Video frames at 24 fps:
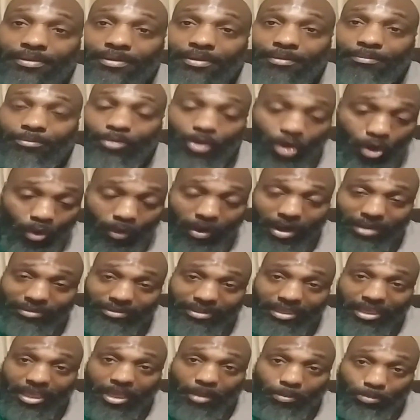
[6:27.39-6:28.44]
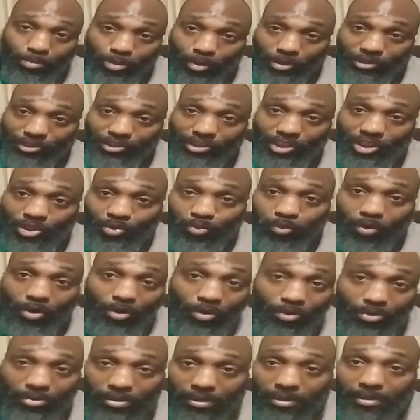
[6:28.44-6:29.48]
But go out there, push this word,